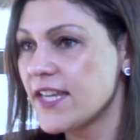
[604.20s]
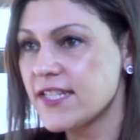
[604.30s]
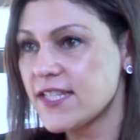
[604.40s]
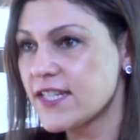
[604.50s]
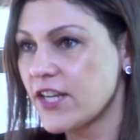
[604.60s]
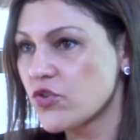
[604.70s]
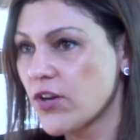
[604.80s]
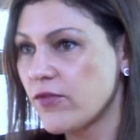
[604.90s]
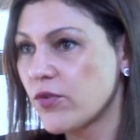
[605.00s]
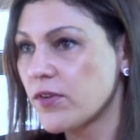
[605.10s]
interstate
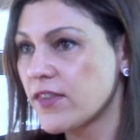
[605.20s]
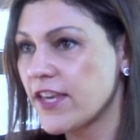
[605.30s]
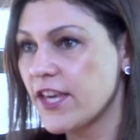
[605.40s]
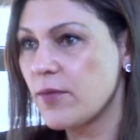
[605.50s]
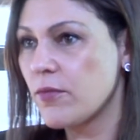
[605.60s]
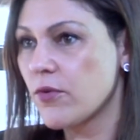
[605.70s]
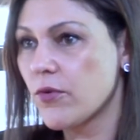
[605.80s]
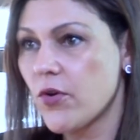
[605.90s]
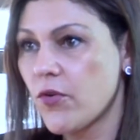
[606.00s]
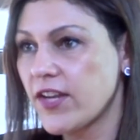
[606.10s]
travel with him
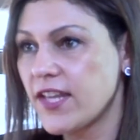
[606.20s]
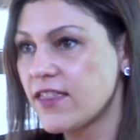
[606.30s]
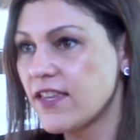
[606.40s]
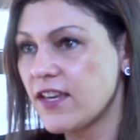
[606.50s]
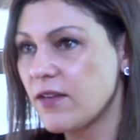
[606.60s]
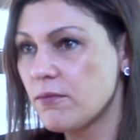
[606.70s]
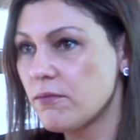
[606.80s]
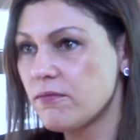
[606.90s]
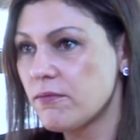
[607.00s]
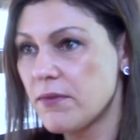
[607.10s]
or anything
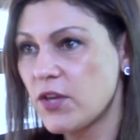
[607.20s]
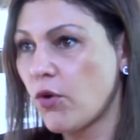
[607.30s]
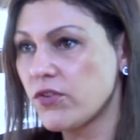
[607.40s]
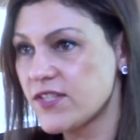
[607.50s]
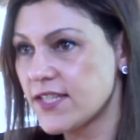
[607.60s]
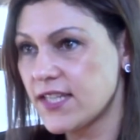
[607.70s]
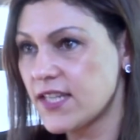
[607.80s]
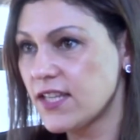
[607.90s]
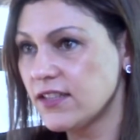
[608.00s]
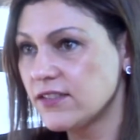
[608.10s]
beyond
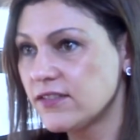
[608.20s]
Sydney?